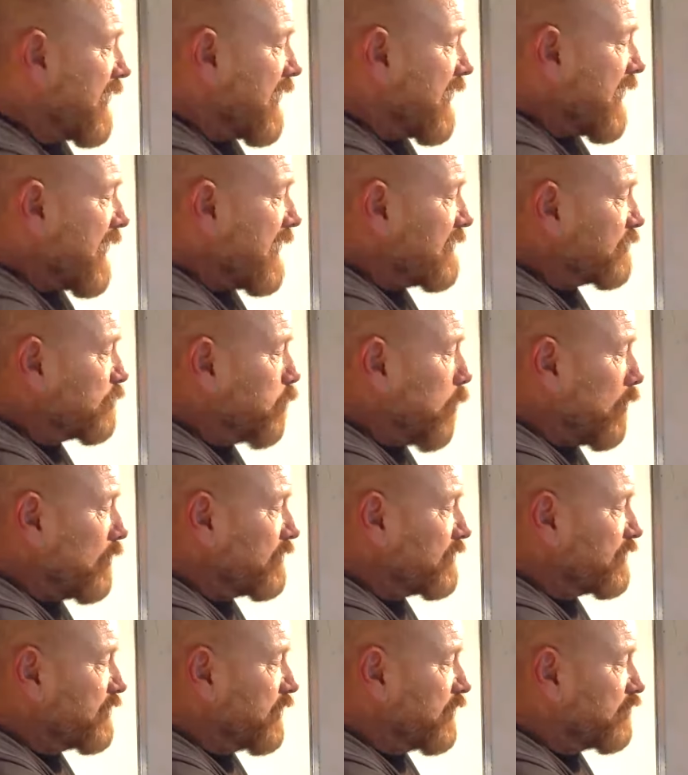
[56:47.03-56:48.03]
is
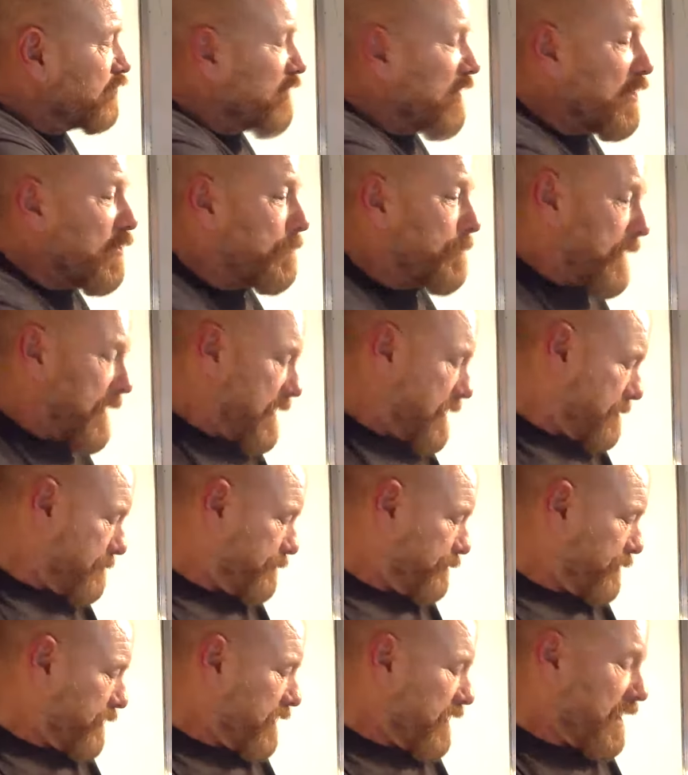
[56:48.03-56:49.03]
once your drill bit
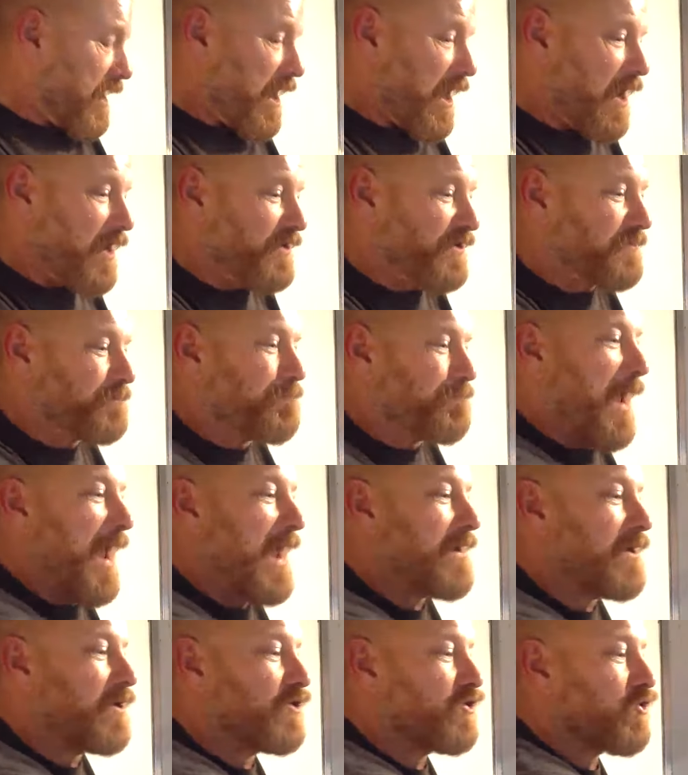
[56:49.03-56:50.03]
has
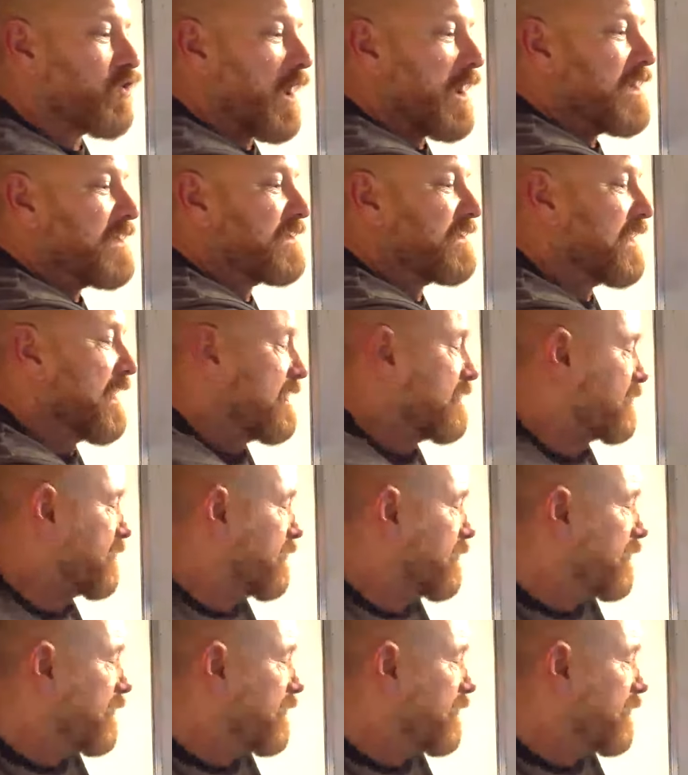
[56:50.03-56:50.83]
penetrated